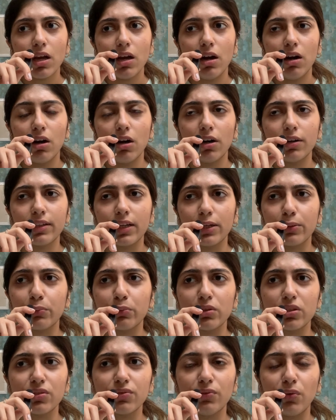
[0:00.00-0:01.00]
that
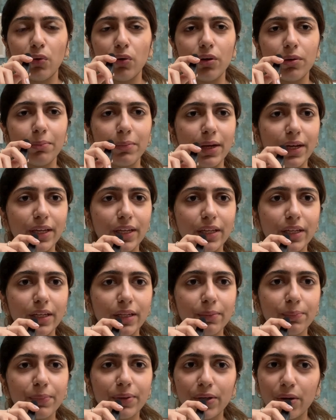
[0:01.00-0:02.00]
was for my
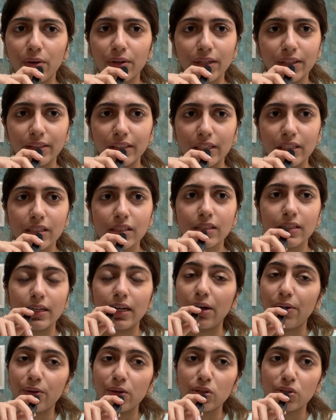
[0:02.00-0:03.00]
periodic test, and
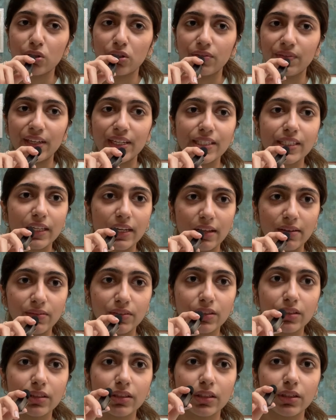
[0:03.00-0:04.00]
how I used to revise
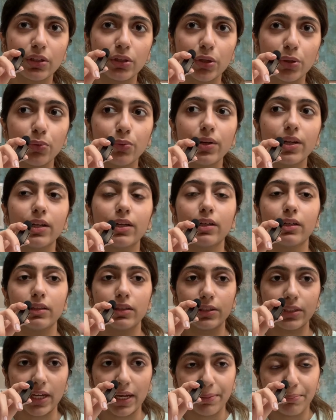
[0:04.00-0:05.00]
11th during
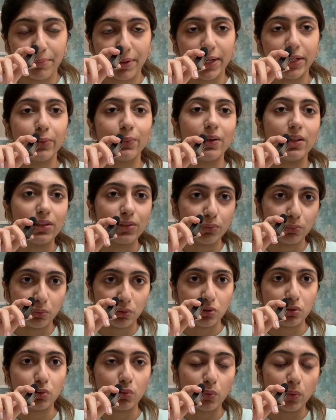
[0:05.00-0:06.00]
the time my 12th
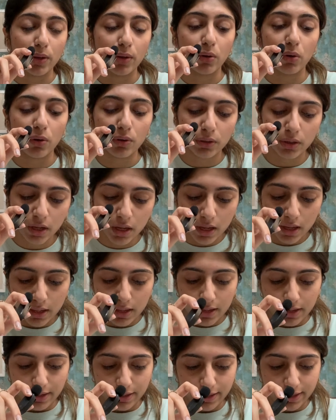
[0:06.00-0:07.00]
was going on,
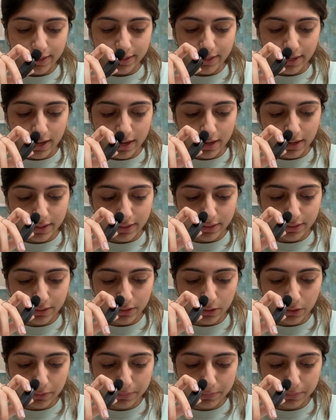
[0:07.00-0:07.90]
right? And